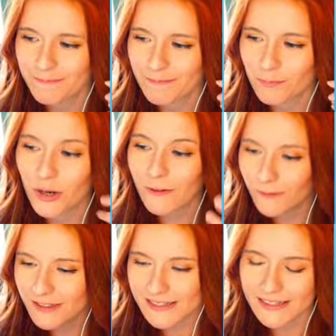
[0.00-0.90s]

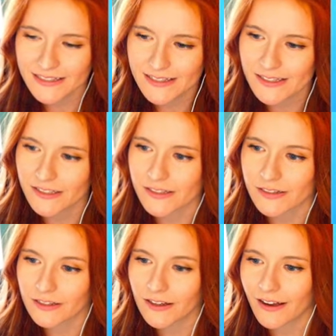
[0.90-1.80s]
preferences cuz
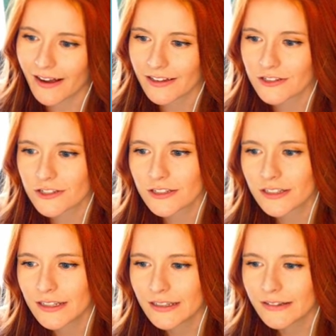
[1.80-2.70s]
gosh,
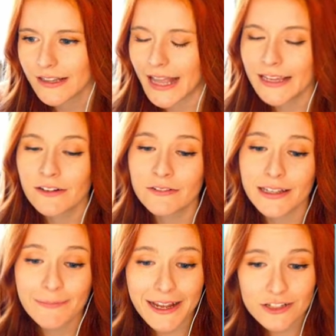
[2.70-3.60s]
I can only
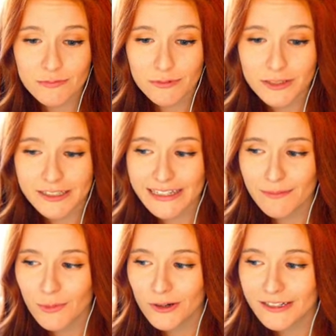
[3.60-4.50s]
imagine when we're going to get
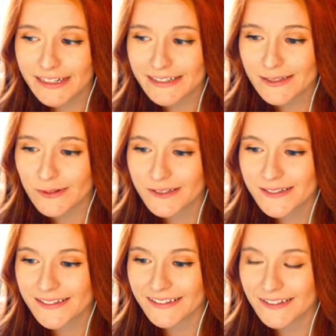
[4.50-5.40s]
more
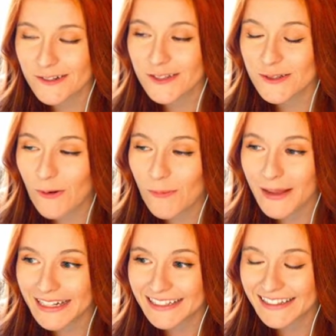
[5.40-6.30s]
dinosaurs. There's so
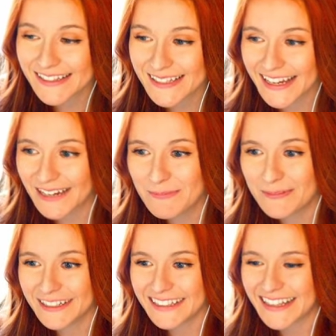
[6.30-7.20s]
many in this game.
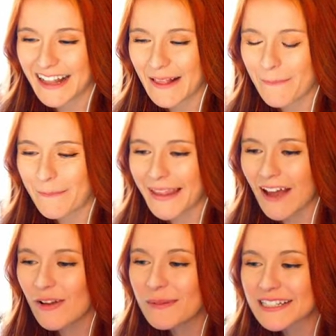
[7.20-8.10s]

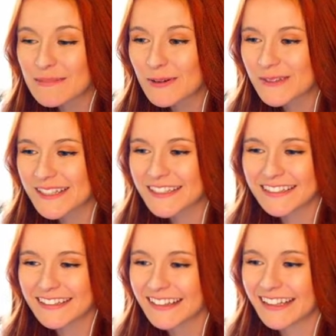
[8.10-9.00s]
How am I supposed to
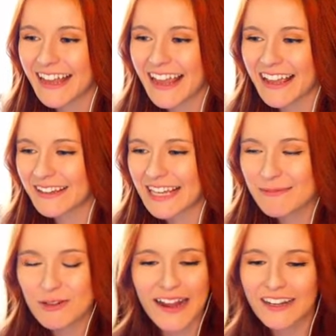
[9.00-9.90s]
keep
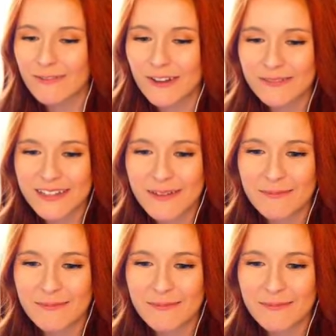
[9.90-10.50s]
track of all of them?